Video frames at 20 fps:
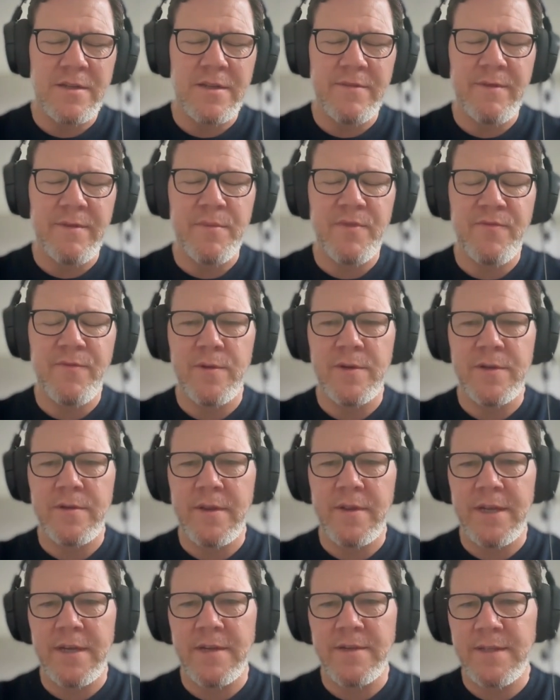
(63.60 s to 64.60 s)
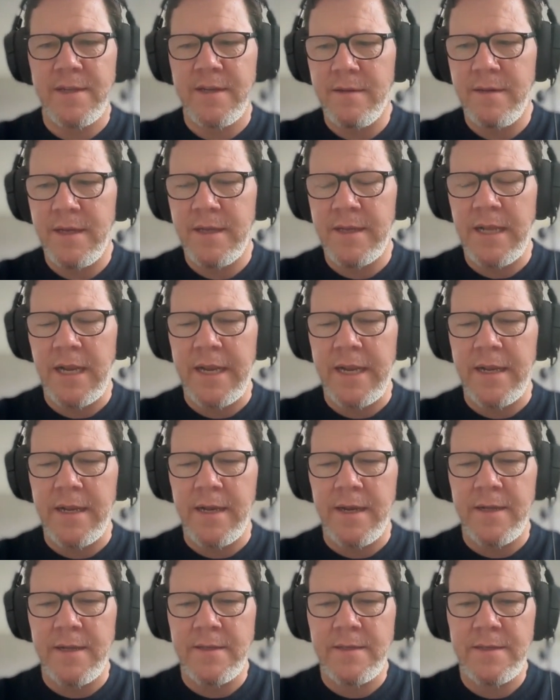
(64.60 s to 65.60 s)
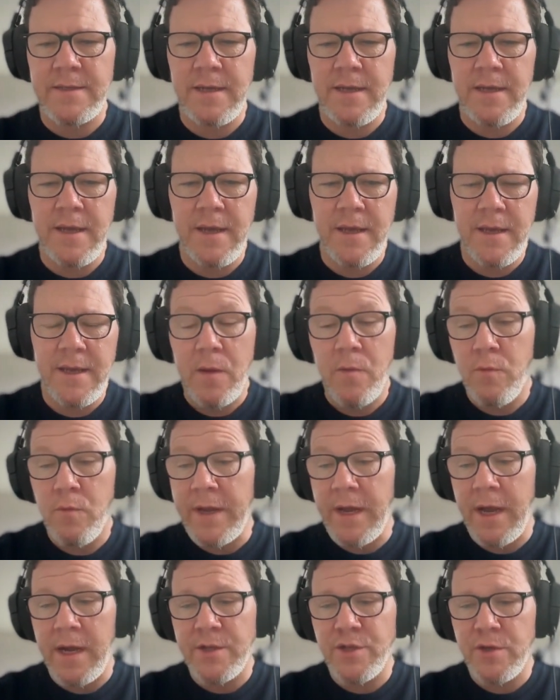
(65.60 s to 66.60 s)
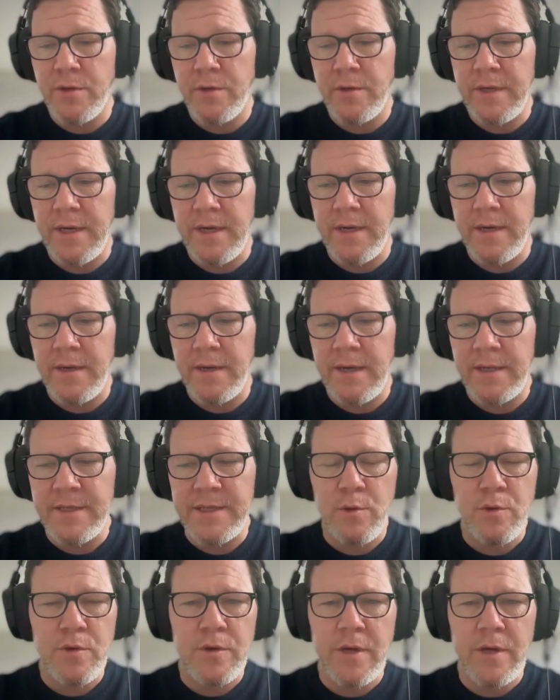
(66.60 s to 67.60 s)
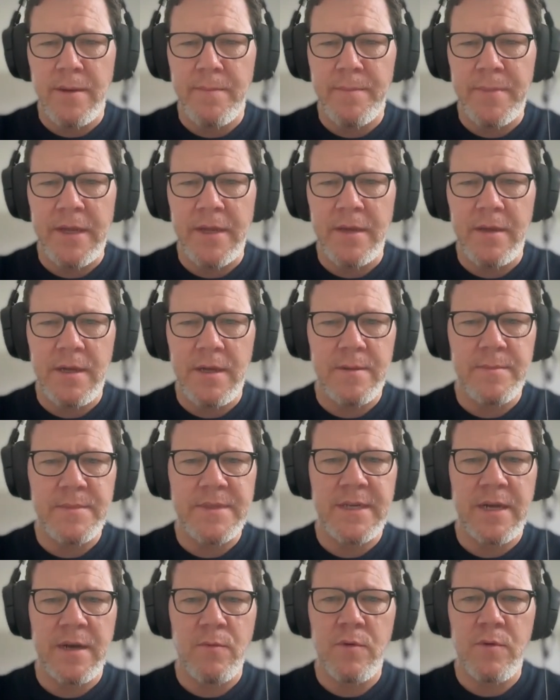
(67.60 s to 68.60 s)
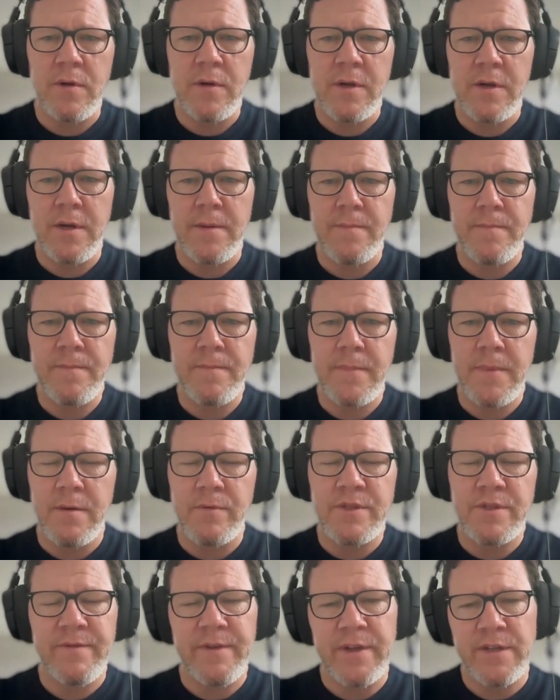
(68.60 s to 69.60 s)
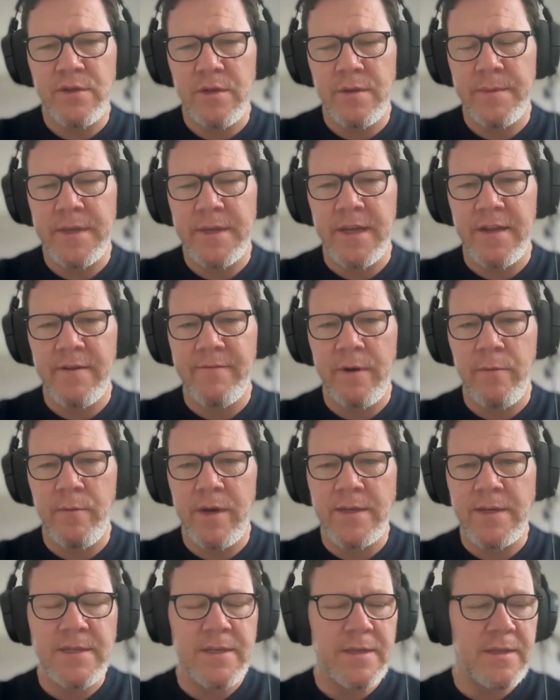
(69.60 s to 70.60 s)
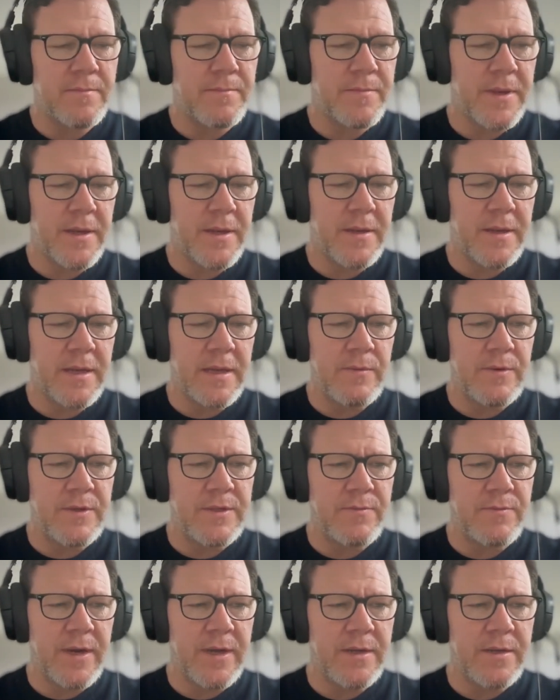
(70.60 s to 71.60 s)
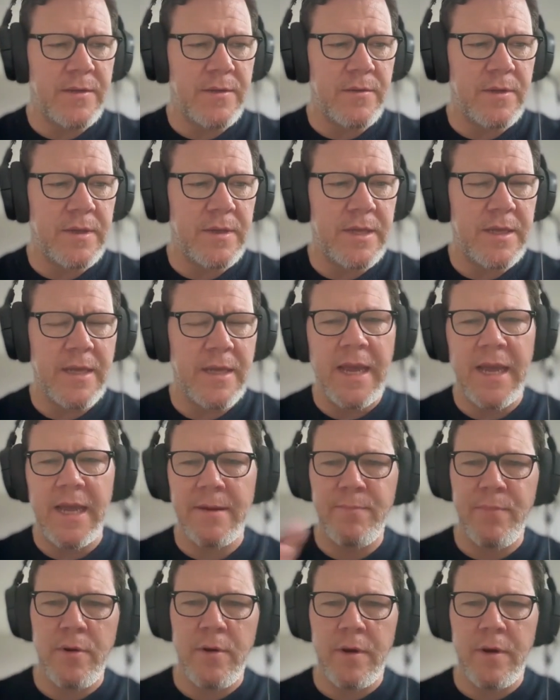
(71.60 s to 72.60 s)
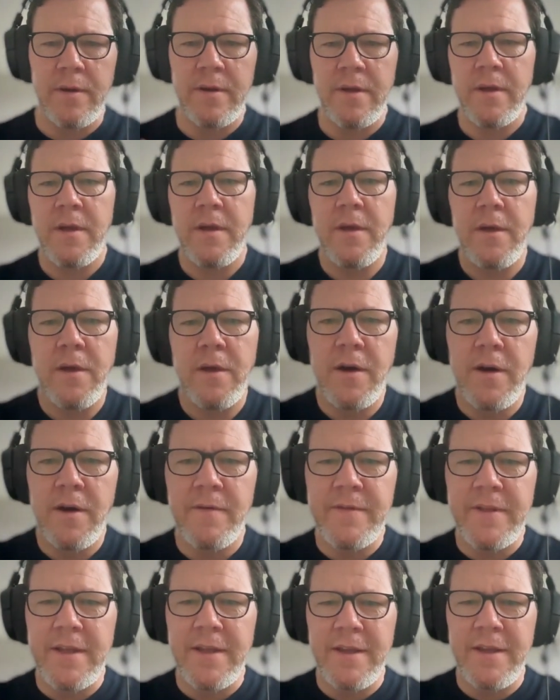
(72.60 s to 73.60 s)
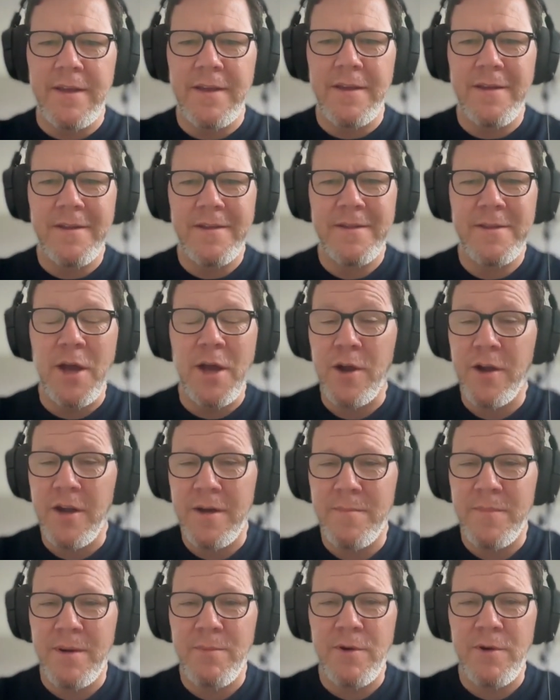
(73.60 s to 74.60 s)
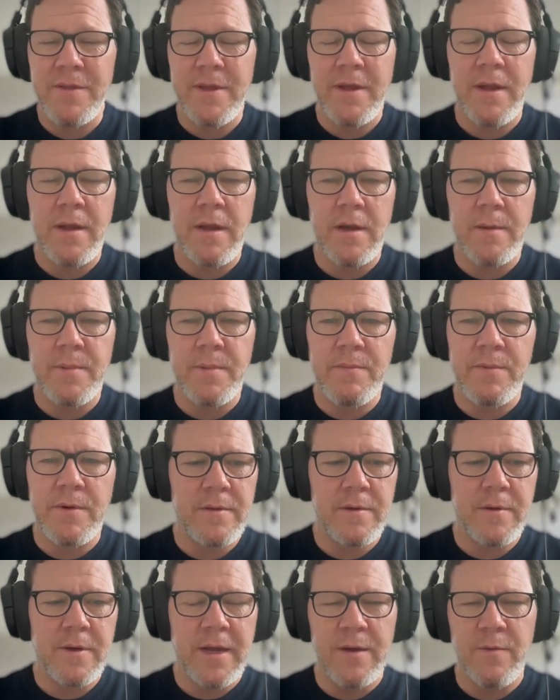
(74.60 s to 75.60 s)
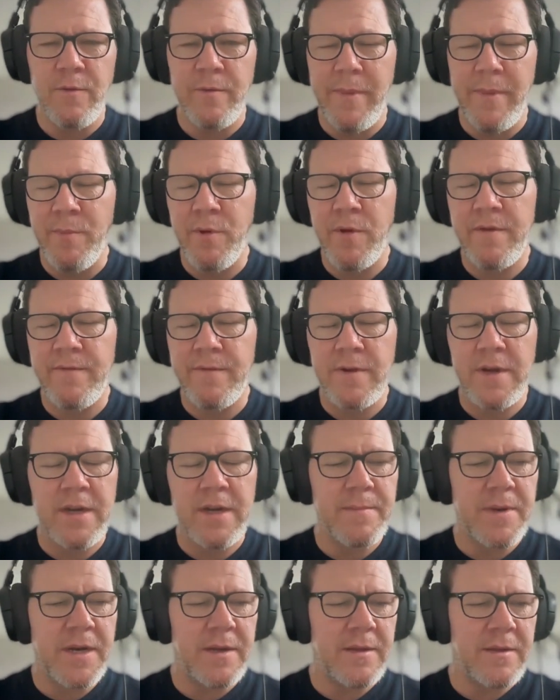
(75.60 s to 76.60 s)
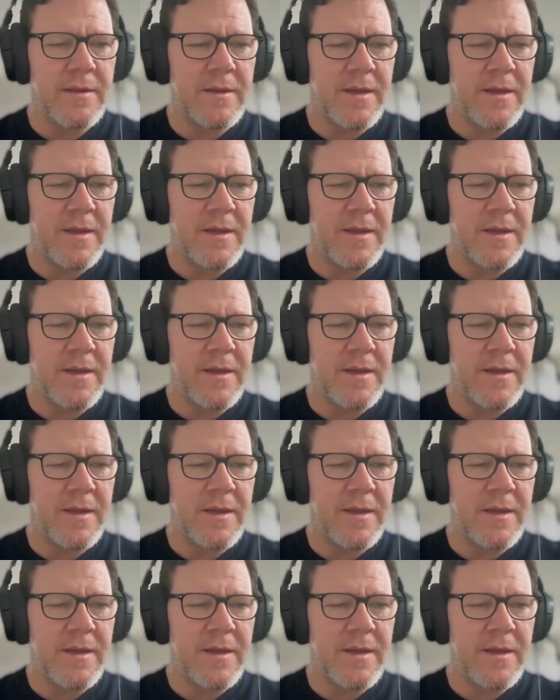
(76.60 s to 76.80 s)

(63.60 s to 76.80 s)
even before 2000, in the late 90s. Well, yeah, I joined a telco company called MCI WorldCom, which eventually became Verizon, but it was right during the end part of the dot-com bubble that a lot of people don't kind of remember. They forgot about it.